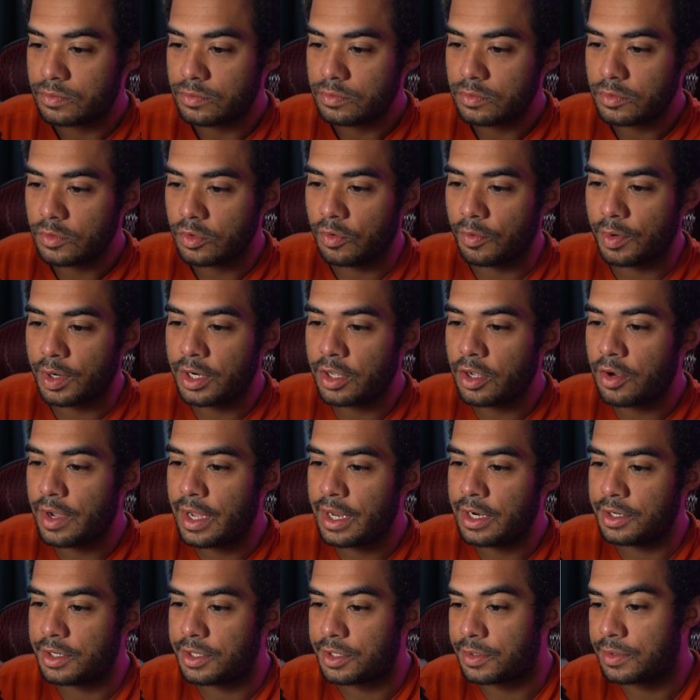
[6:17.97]
what we're going to go ahead
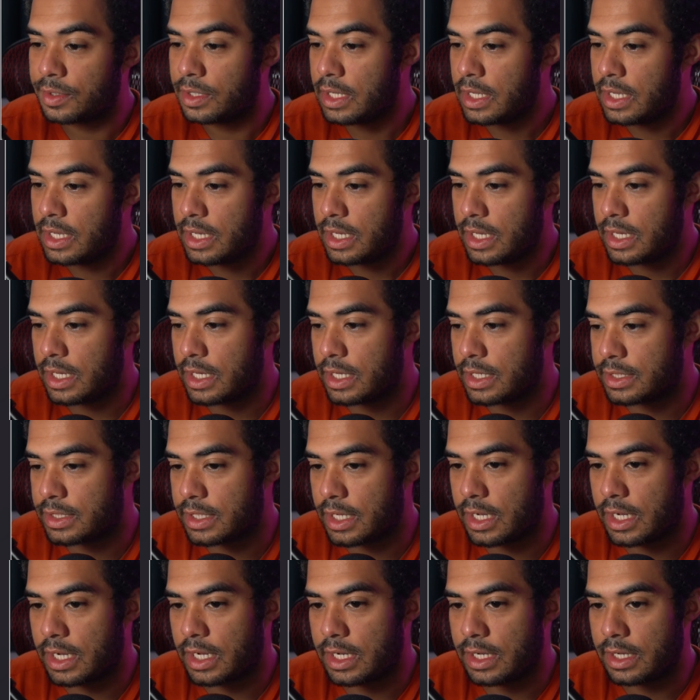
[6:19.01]
and do is
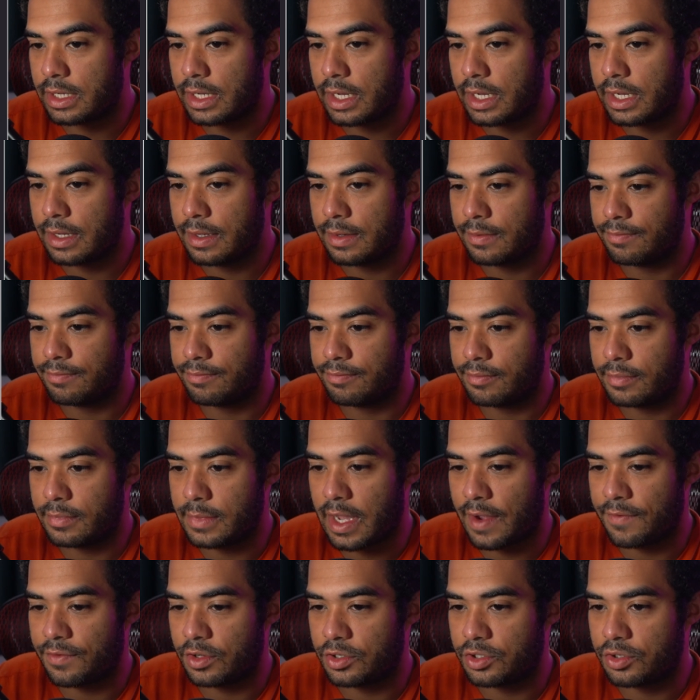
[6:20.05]

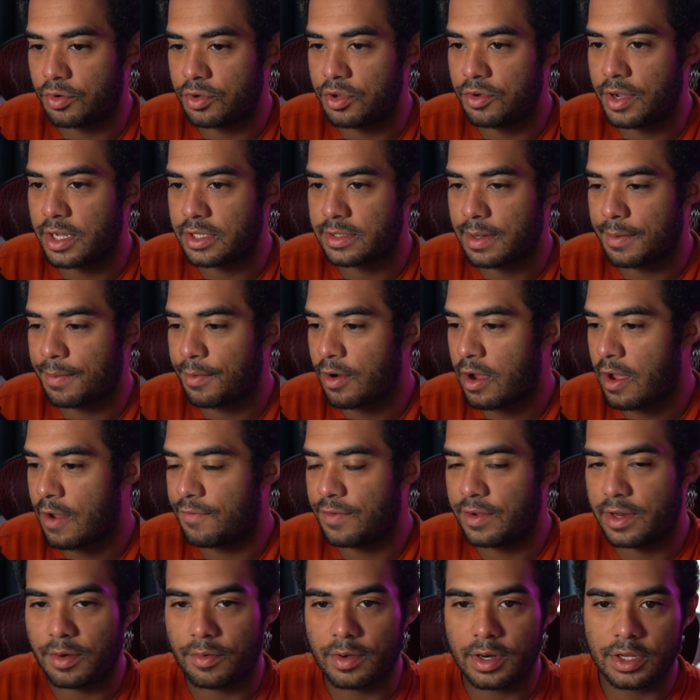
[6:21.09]
after showing you guys my
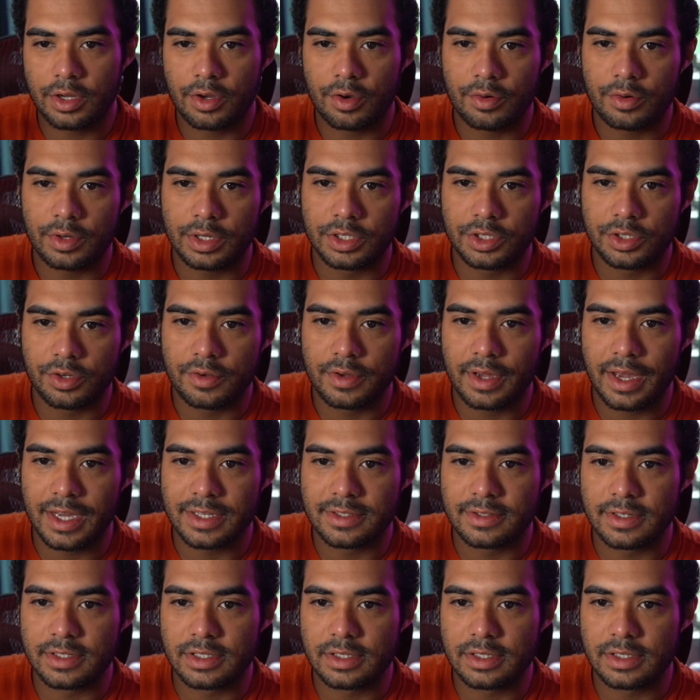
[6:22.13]
profit, I want to go ahead and show you guys this